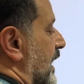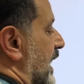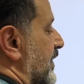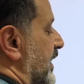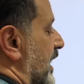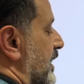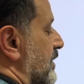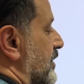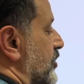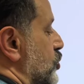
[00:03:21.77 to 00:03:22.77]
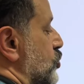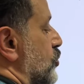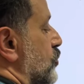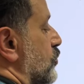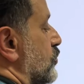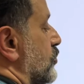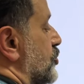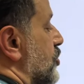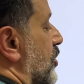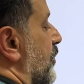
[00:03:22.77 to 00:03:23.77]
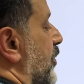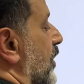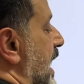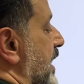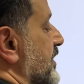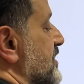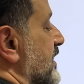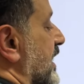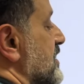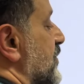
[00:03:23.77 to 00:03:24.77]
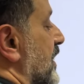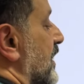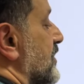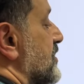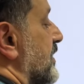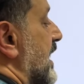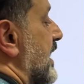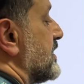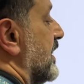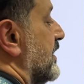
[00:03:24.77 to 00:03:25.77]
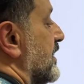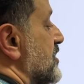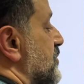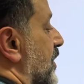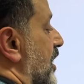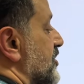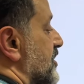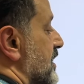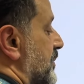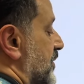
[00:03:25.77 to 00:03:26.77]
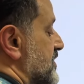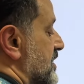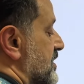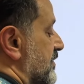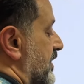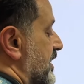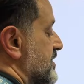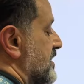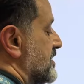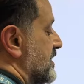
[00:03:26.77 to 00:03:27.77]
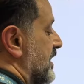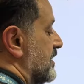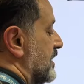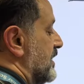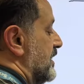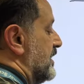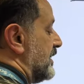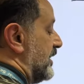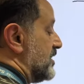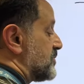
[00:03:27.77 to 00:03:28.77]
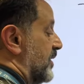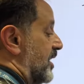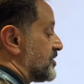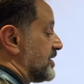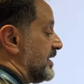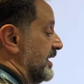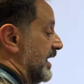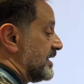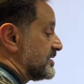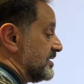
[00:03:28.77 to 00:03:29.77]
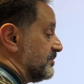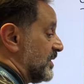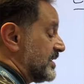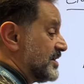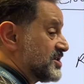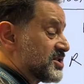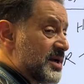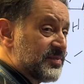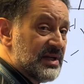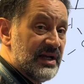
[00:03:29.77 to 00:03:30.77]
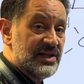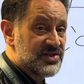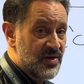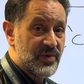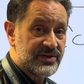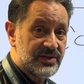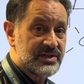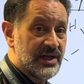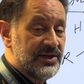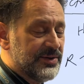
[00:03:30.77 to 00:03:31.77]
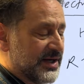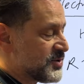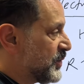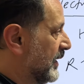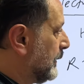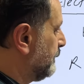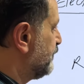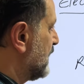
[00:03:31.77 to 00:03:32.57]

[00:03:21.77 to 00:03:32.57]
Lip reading: And then you show polarity as well. So that end is partially positive, whereas this end is partially negative. But there is something else I want to tell you as well.